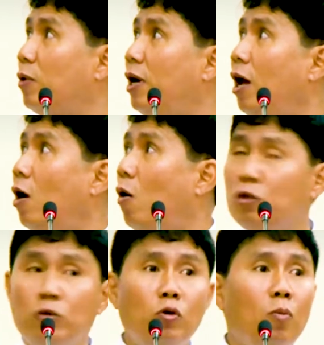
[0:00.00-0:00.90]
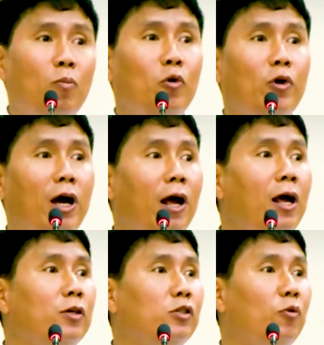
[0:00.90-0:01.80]
one, also
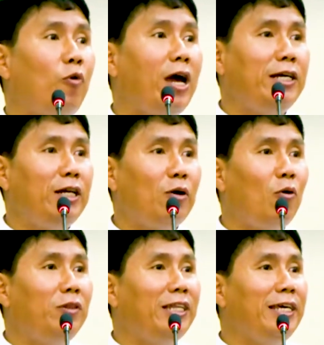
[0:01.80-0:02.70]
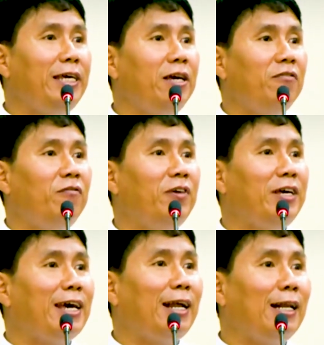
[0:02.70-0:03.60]
Buddha, so riding on the
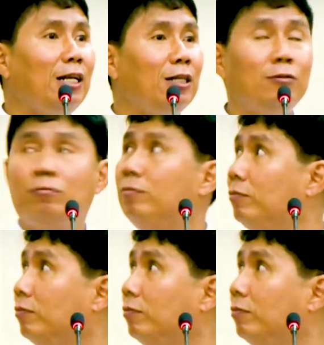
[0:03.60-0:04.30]
vehicle